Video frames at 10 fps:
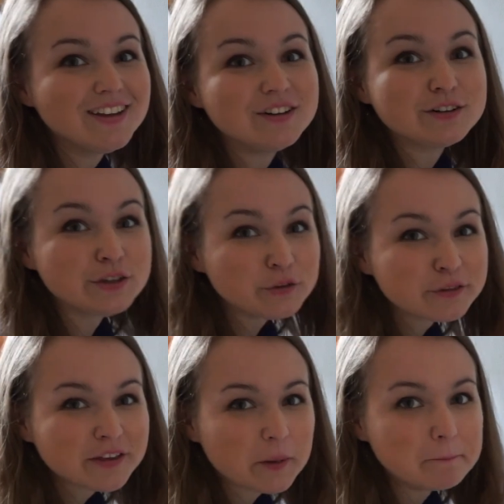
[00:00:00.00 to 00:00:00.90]
Do you
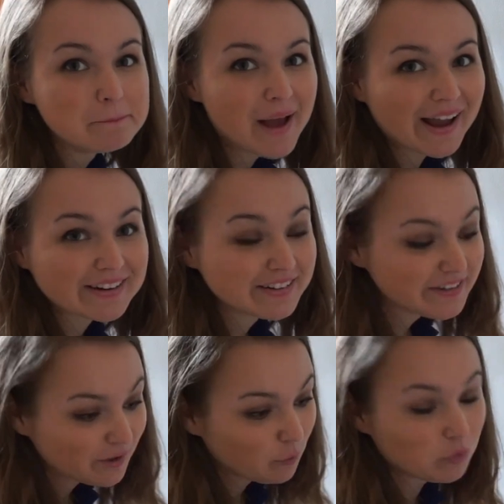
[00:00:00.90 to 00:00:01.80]
think a
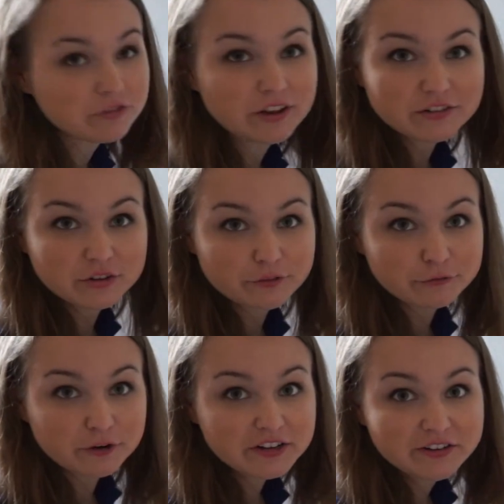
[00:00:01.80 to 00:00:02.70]
magnet will stick to the
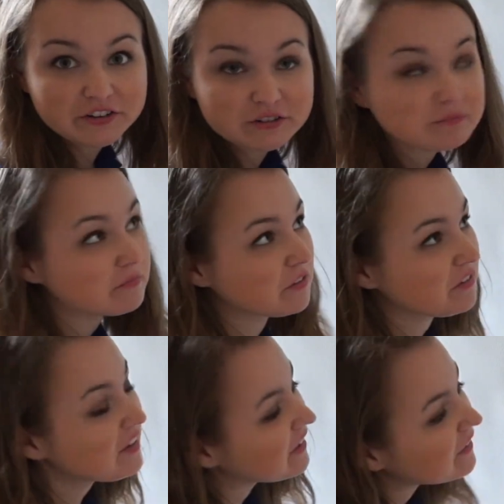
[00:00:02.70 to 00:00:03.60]
fridge? Let's
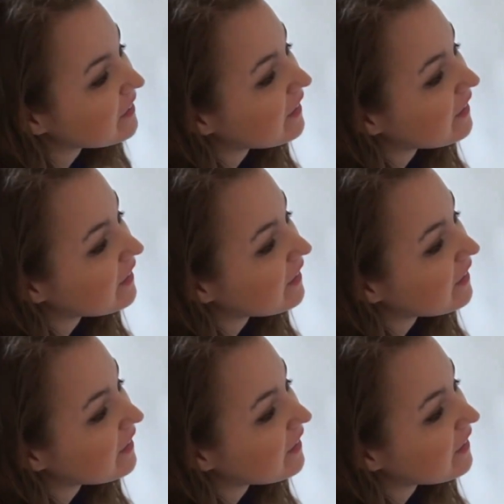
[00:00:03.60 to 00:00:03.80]
see.